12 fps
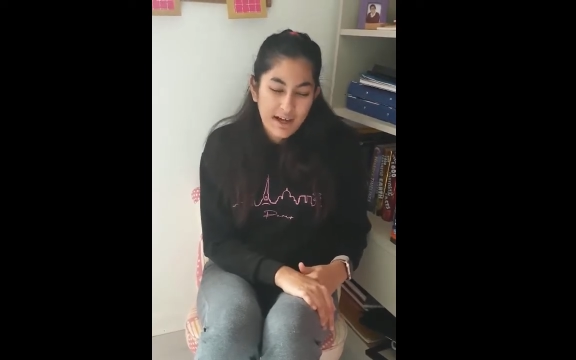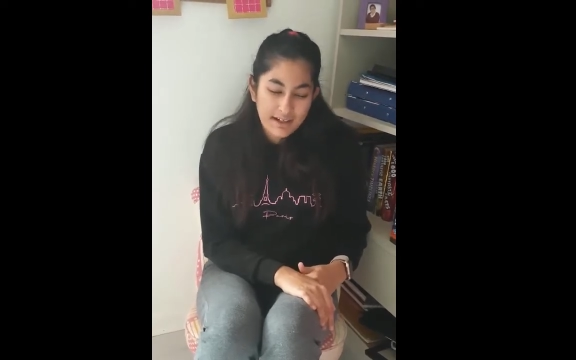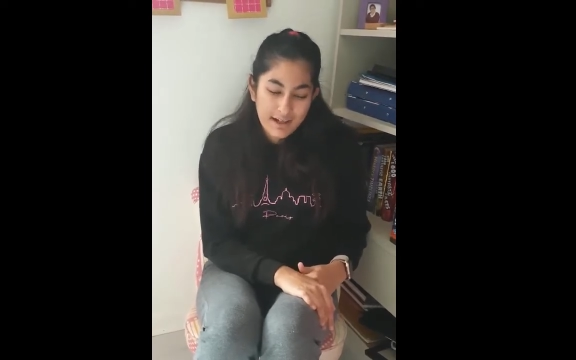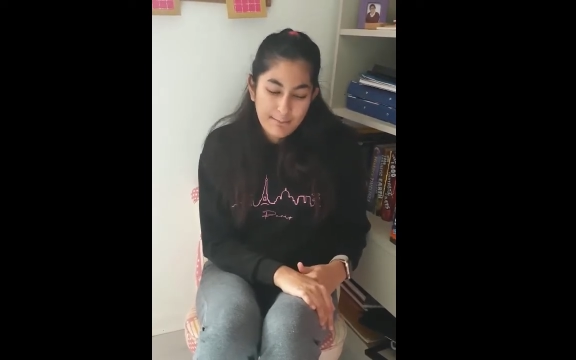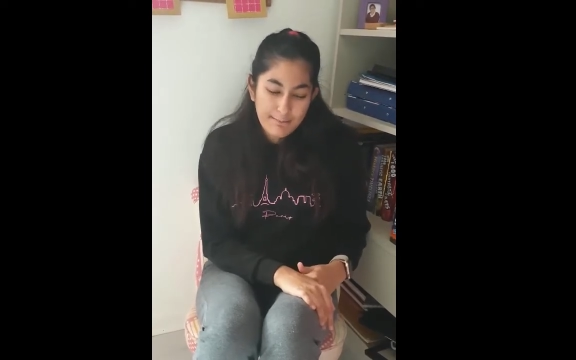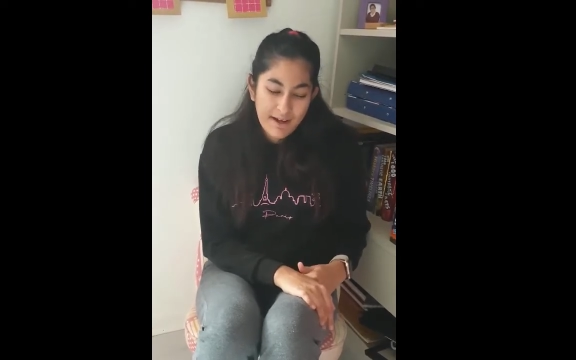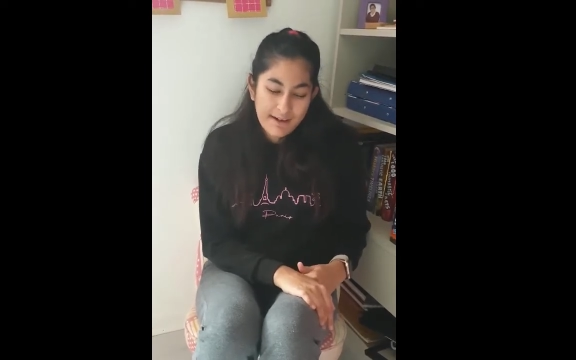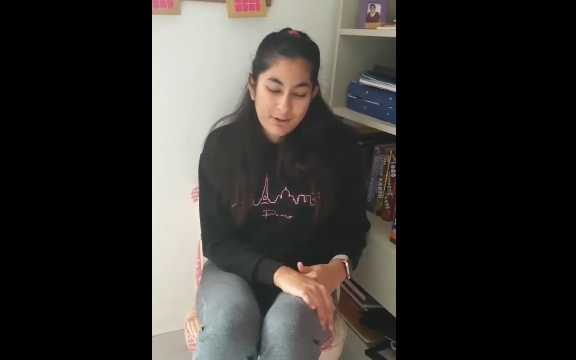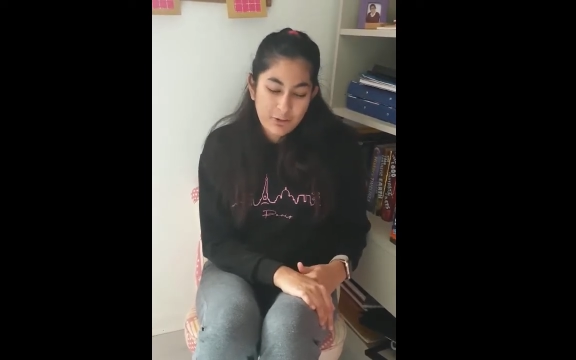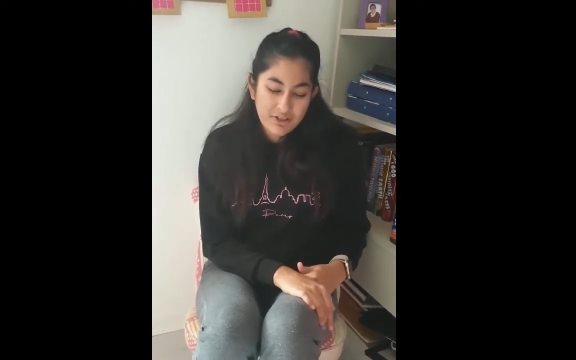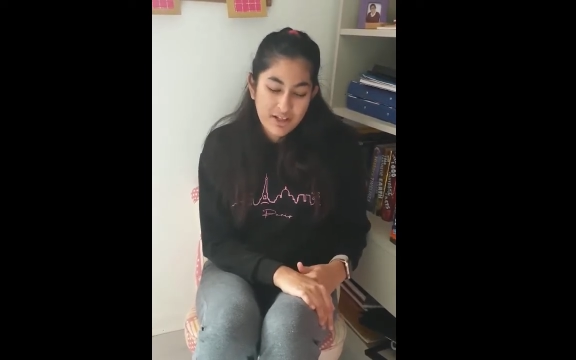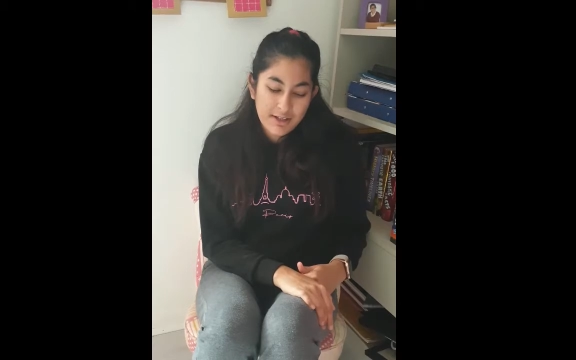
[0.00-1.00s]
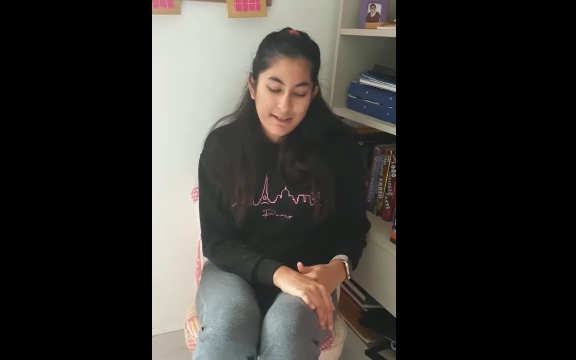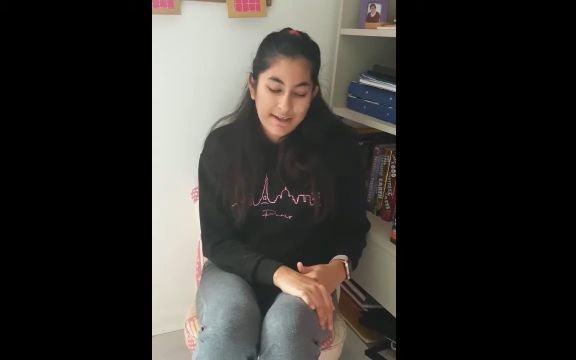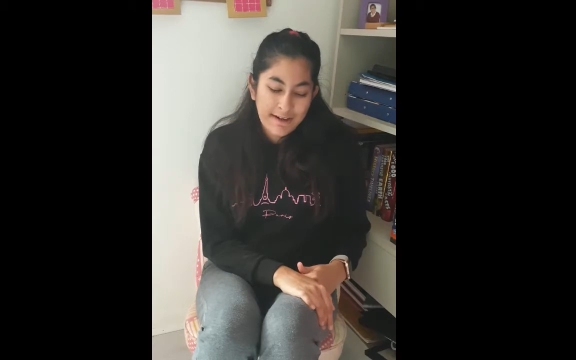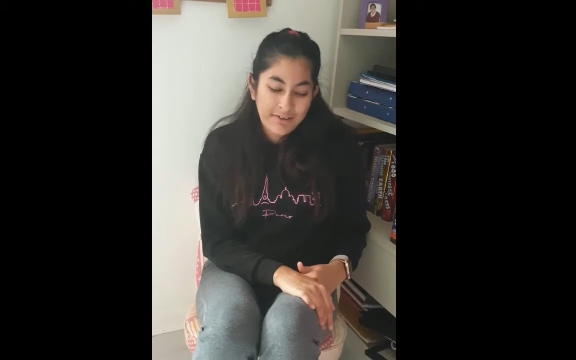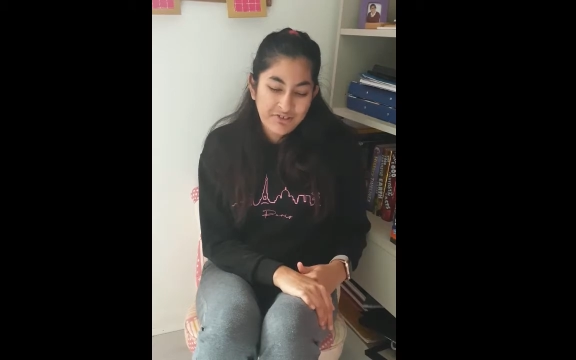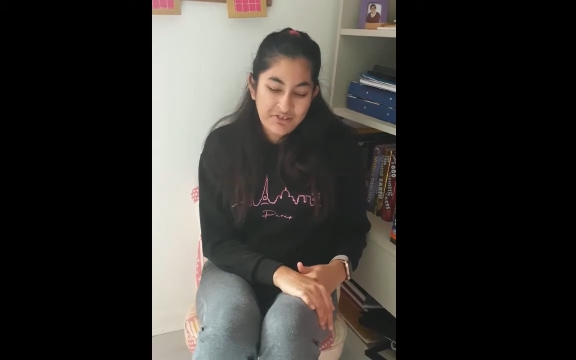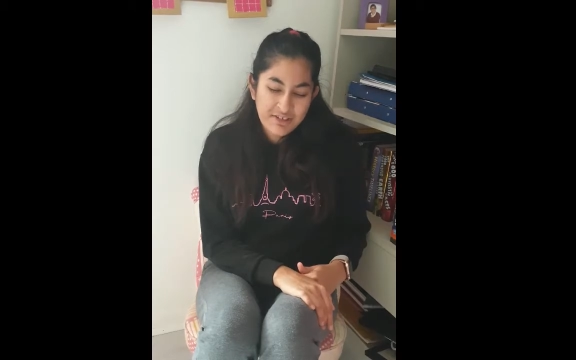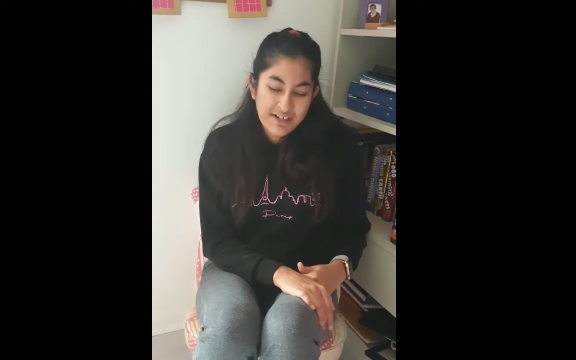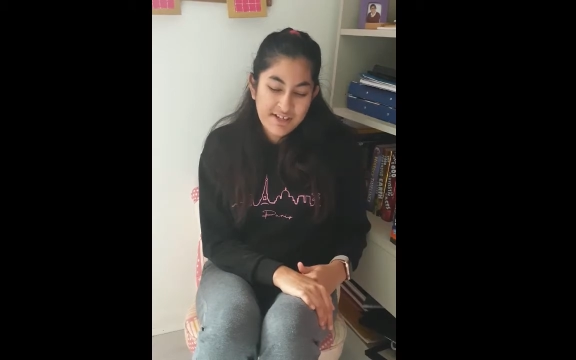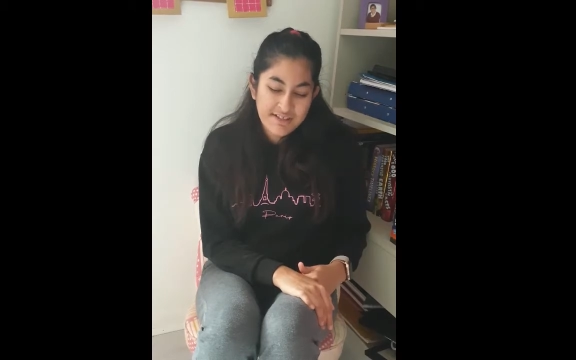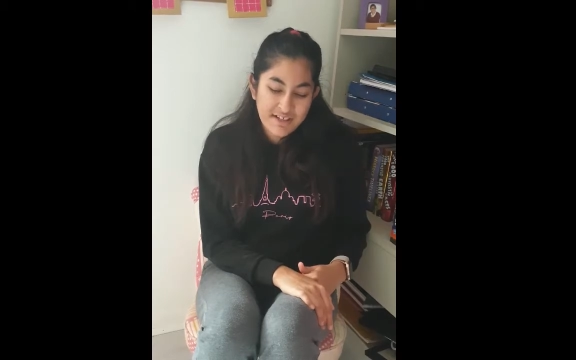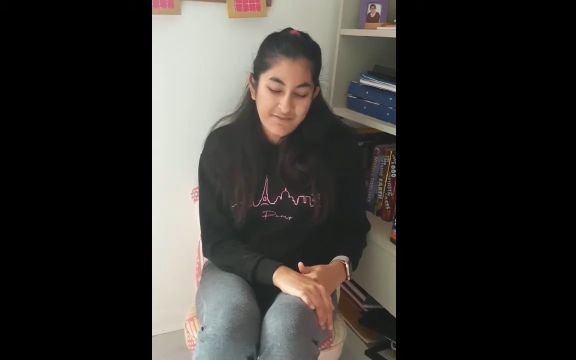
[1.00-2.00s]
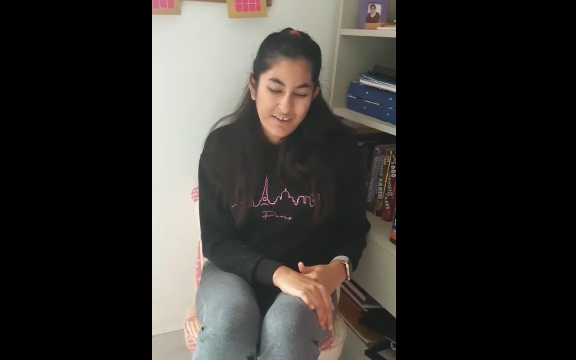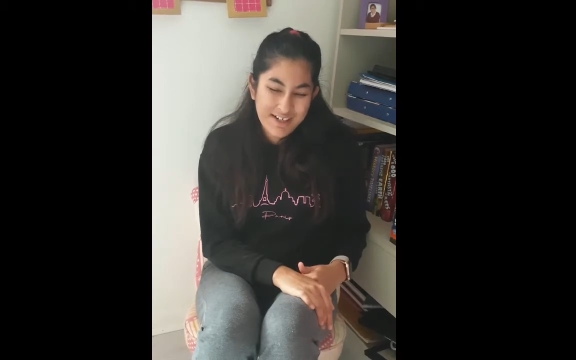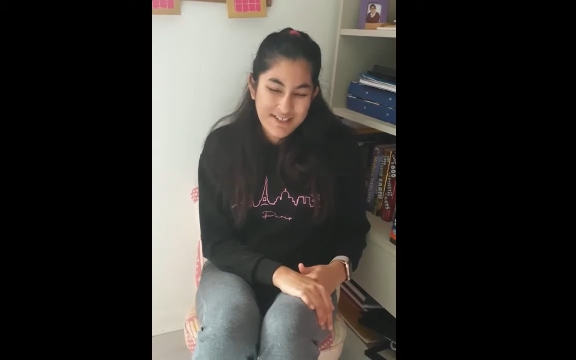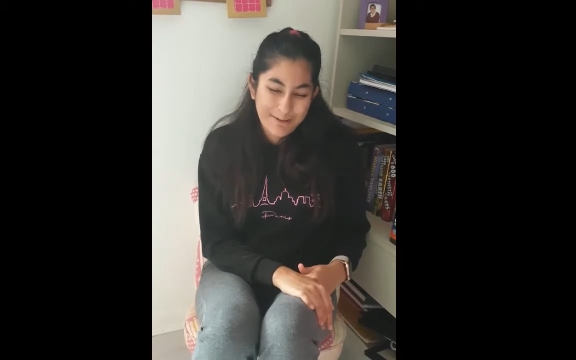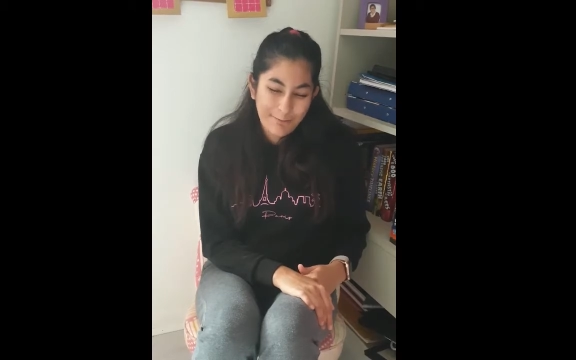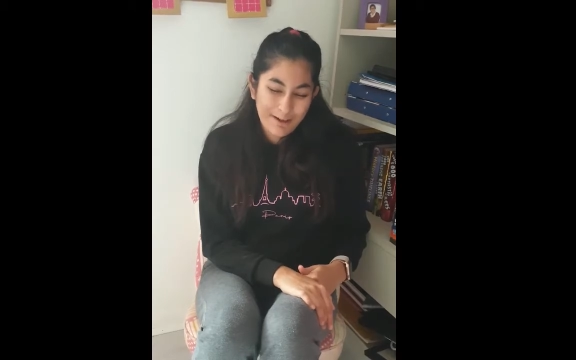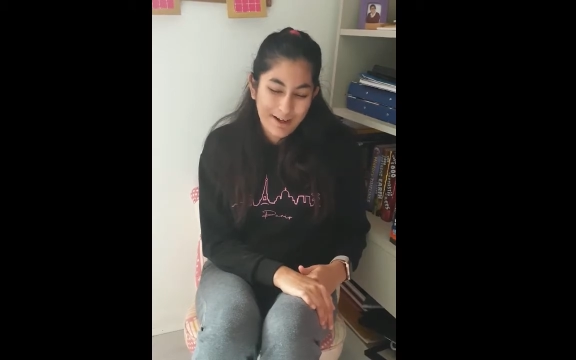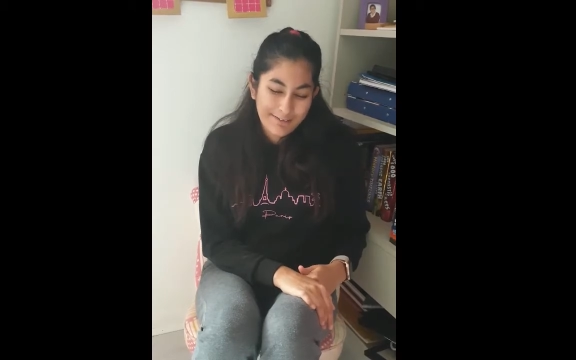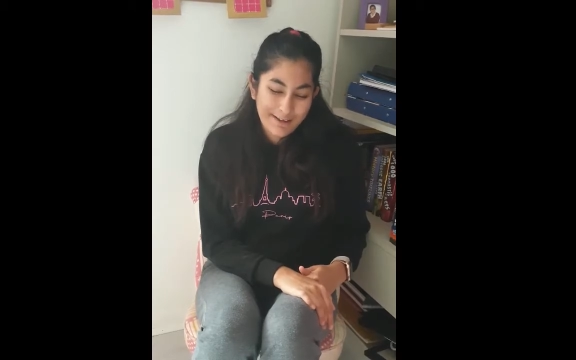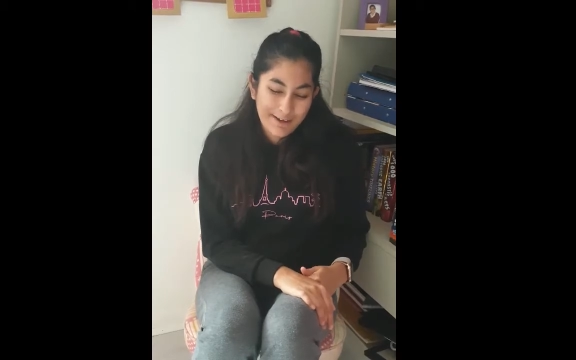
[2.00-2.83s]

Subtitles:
And I bet it'll take you 100 years to find someone like